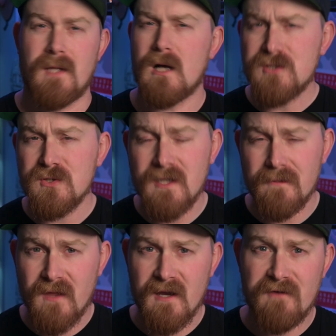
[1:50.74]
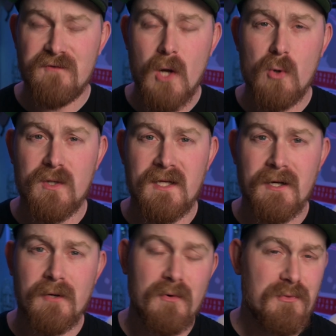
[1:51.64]
Also, something of note
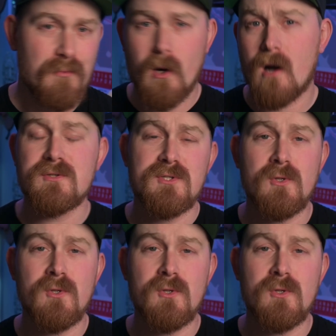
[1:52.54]
here with regards to